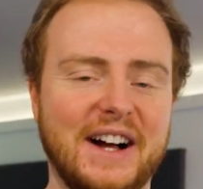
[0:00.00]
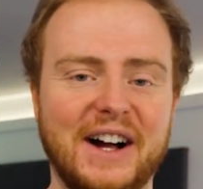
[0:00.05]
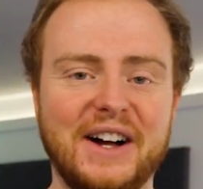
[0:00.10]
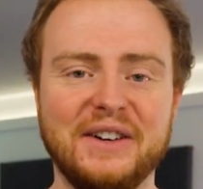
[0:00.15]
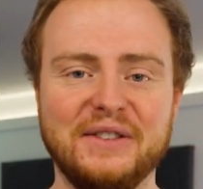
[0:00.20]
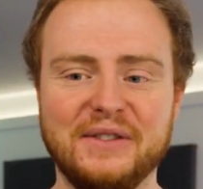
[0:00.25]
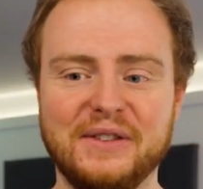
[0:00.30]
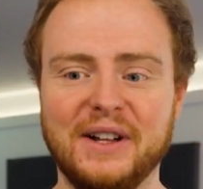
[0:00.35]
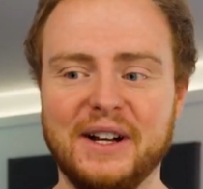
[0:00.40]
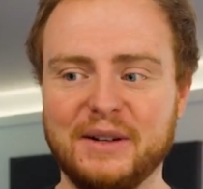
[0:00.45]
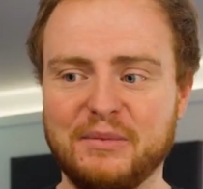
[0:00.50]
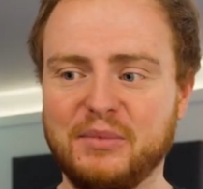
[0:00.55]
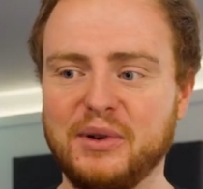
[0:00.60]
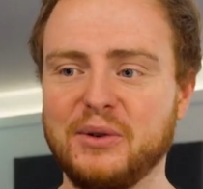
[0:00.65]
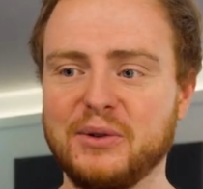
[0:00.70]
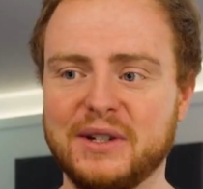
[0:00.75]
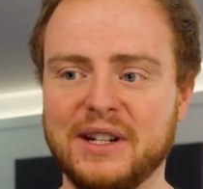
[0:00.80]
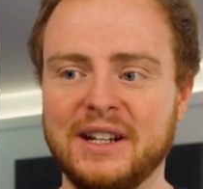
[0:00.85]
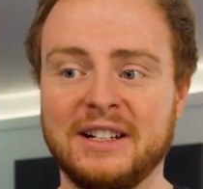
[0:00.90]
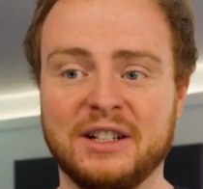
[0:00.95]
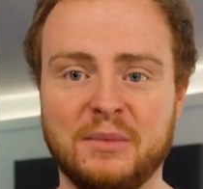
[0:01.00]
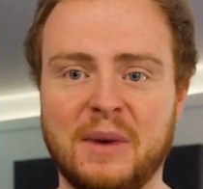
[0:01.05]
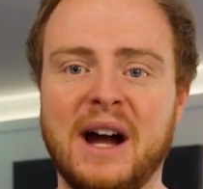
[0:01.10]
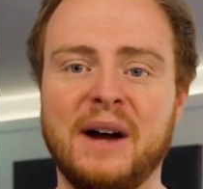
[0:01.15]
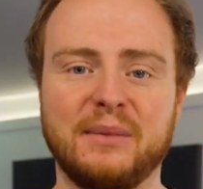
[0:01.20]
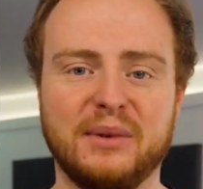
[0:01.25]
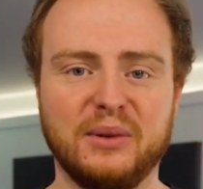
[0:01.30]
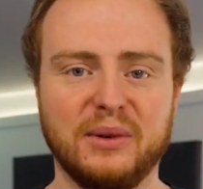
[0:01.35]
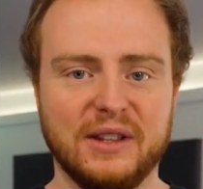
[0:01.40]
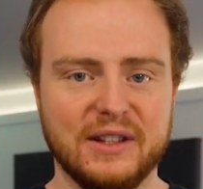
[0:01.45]
I've like built it, and I'm
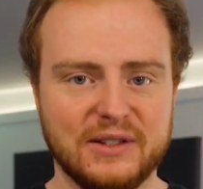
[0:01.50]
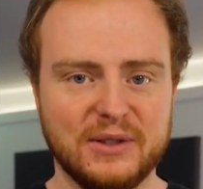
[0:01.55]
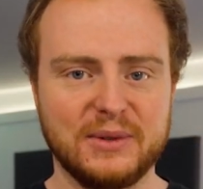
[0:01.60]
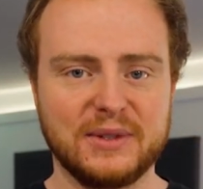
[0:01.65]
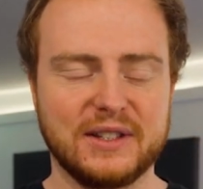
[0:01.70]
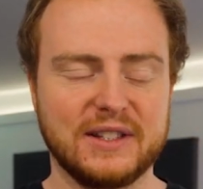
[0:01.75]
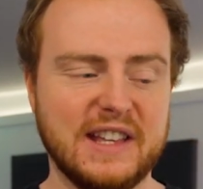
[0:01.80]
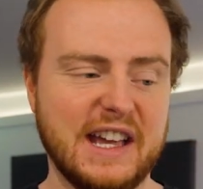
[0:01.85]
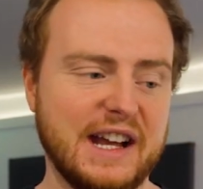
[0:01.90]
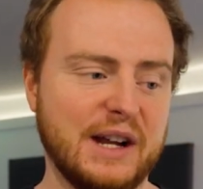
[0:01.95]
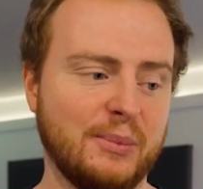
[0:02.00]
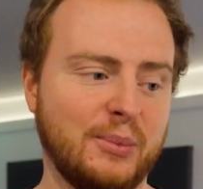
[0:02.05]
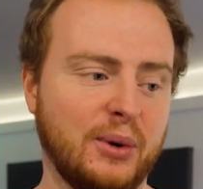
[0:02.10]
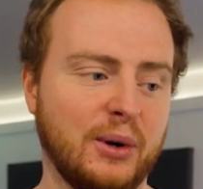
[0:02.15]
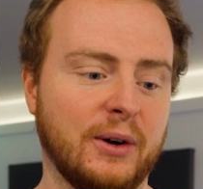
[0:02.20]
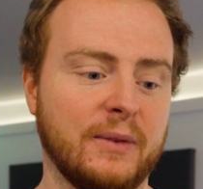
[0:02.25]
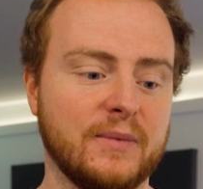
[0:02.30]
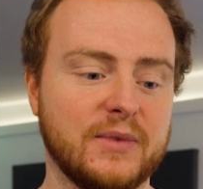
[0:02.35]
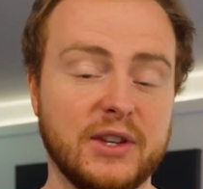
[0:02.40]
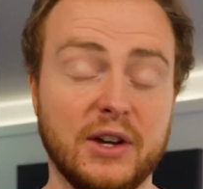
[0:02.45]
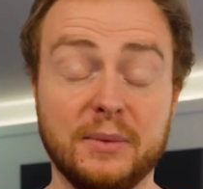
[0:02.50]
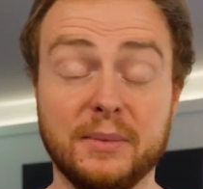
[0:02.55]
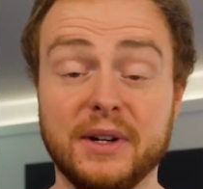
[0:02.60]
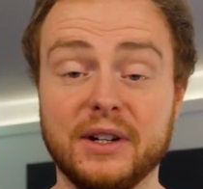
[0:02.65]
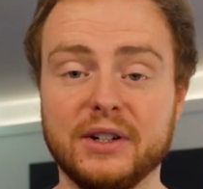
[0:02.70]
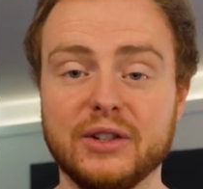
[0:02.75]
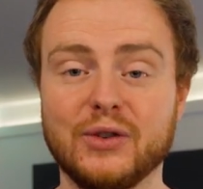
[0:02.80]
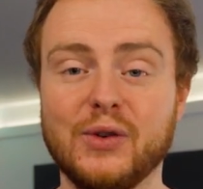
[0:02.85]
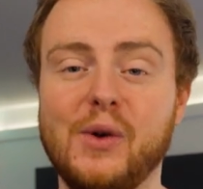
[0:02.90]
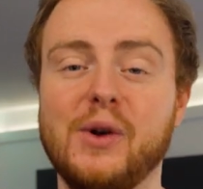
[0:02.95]
happy with it, so it's staying put. So I'm
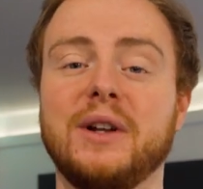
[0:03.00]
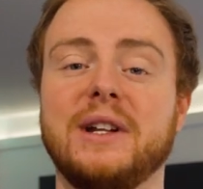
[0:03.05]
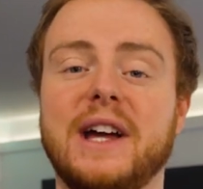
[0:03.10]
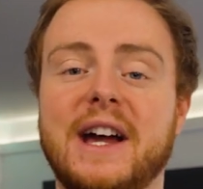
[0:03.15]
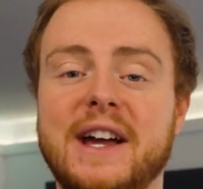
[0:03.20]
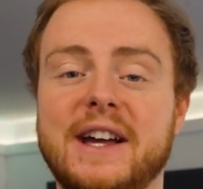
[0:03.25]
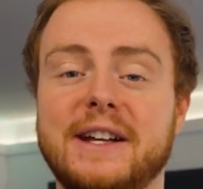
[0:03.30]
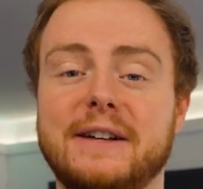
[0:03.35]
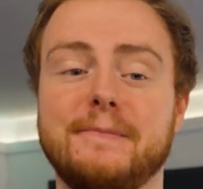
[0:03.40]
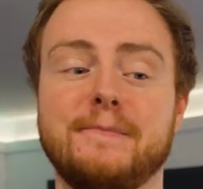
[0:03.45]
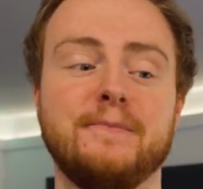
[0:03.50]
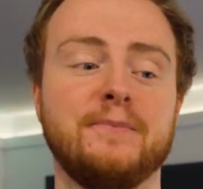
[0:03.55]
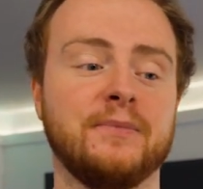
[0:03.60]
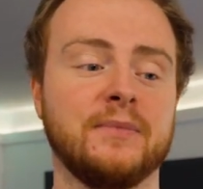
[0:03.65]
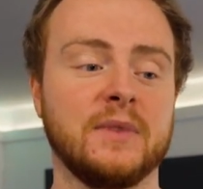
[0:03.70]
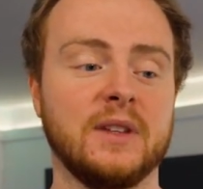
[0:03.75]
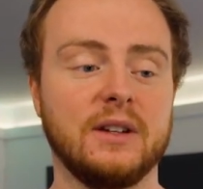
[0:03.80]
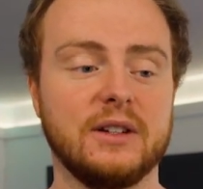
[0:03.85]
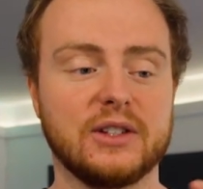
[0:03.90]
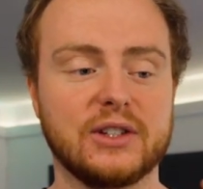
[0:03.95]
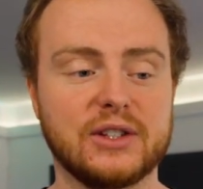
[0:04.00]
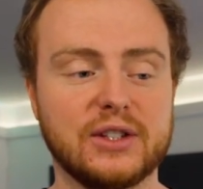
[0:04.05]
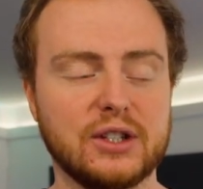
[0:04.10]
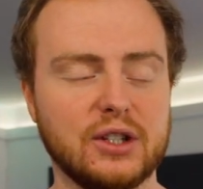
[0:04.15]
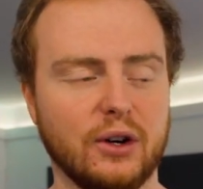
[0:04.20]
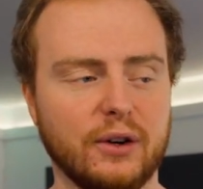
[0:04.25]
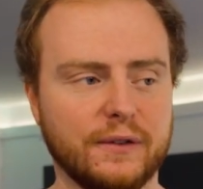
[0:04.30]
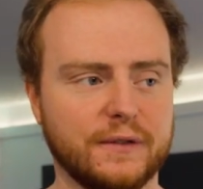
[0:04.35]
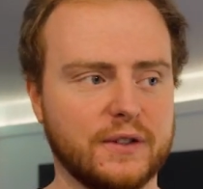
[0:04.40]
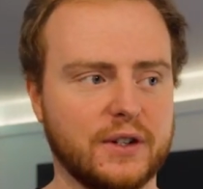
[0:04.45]
gonna try and aim
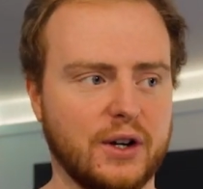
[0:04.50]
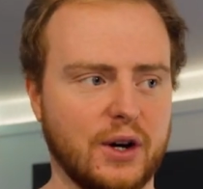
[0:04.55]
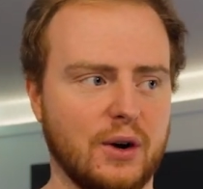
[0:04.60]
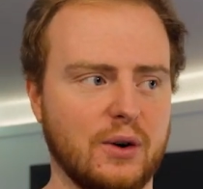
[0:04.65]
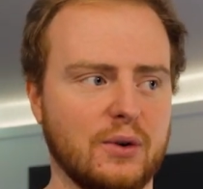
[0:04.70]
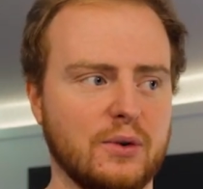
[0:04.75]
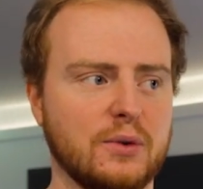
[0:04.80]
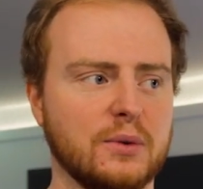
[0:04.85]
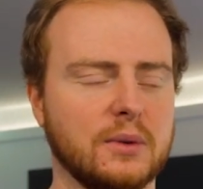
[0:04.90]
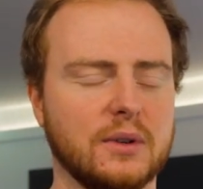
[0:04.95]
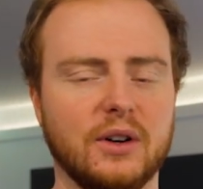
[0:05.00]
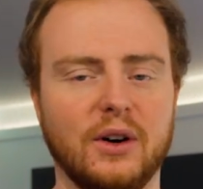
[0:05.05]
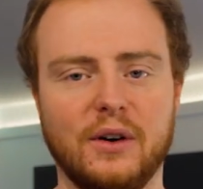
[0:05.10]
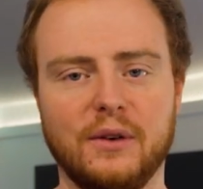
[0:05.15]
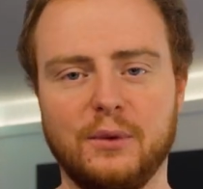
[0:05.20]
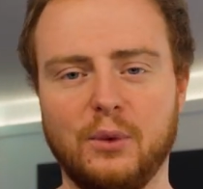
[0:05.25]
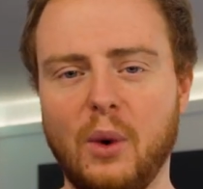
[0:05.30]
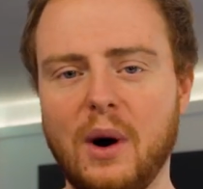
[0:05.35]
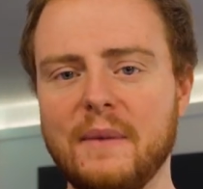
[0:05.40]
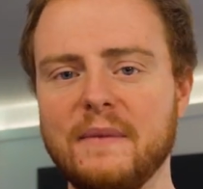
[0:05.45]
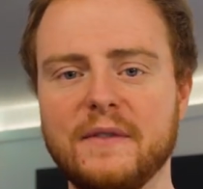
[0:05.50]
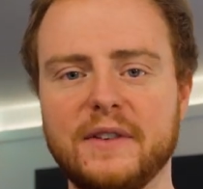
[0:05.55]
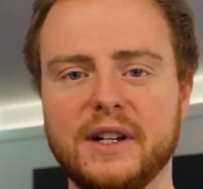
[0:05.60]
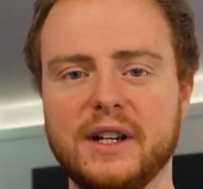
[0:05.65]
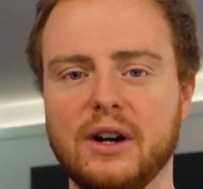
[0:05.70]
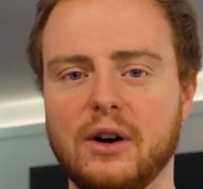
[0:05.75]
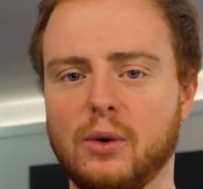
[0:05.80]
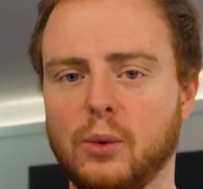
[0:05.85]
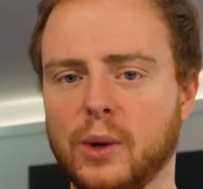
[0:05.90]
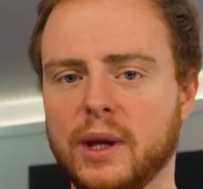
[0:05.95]
soft goal of 1
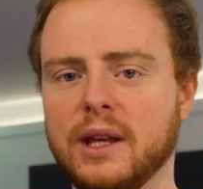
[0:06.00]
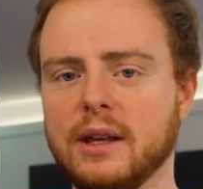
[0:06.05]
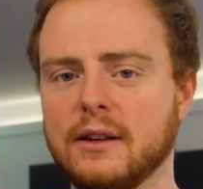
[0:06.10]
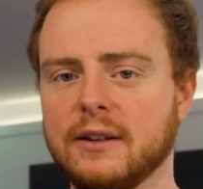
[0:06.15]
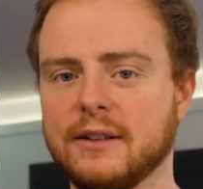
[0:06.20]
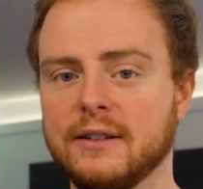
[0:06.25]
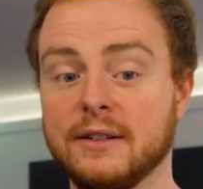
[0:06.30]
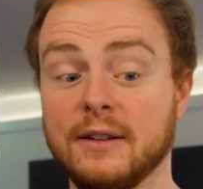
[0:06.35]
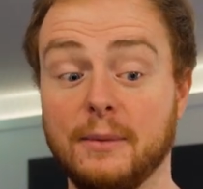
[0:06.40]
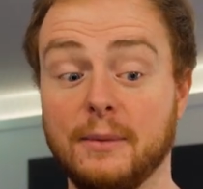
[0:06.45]
video a week